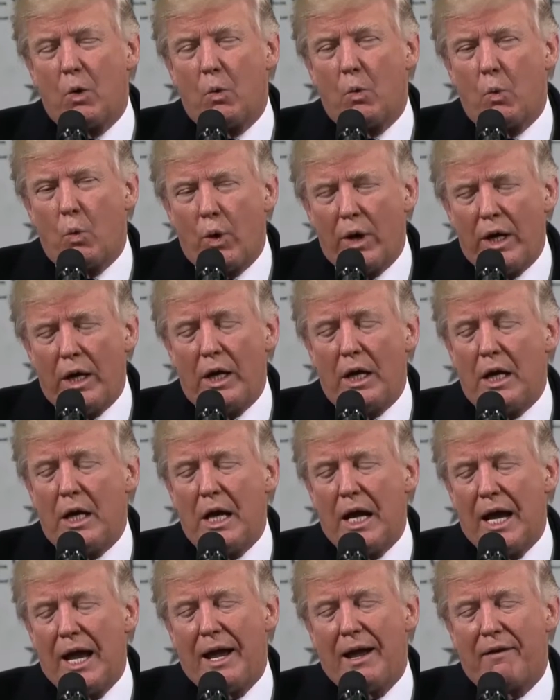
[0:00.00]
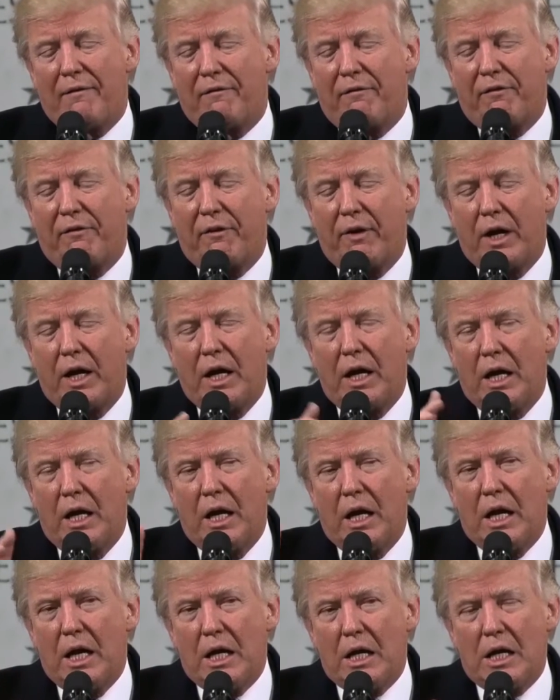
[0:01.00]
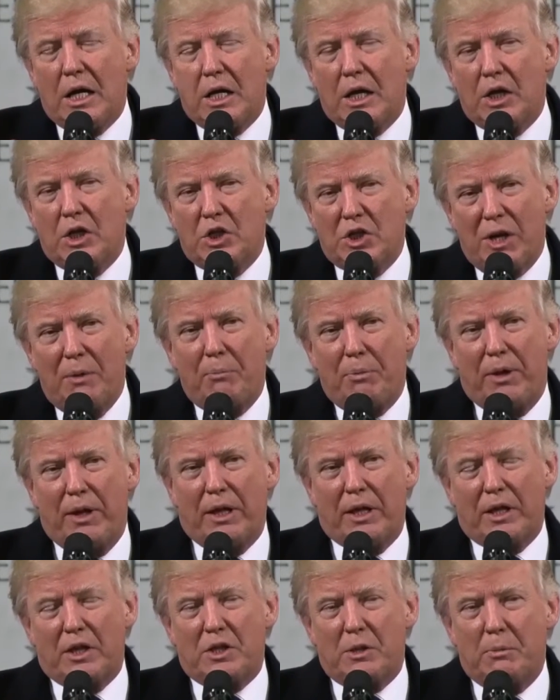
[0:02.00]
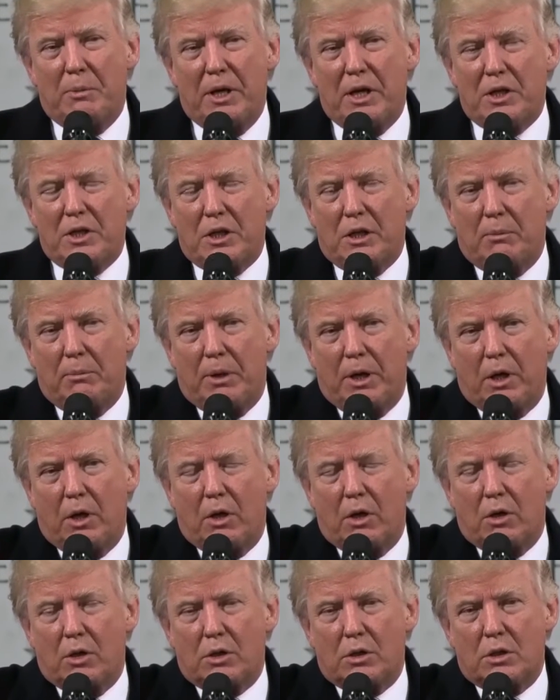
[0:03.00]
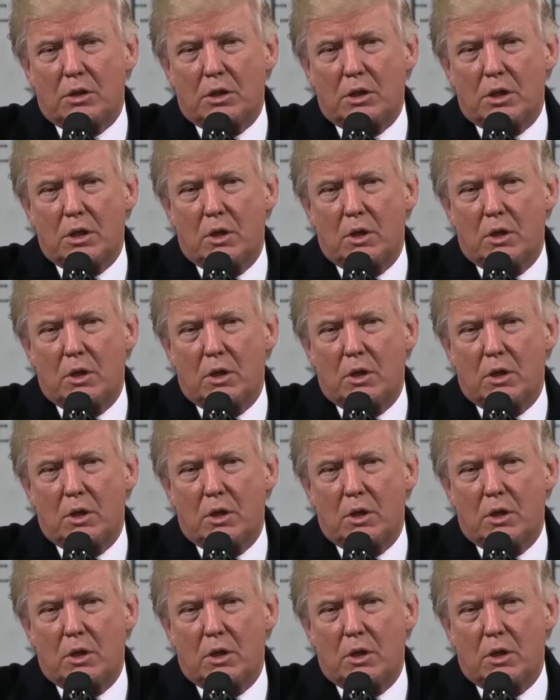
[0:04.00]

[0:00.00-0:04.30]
we have something that's amazing because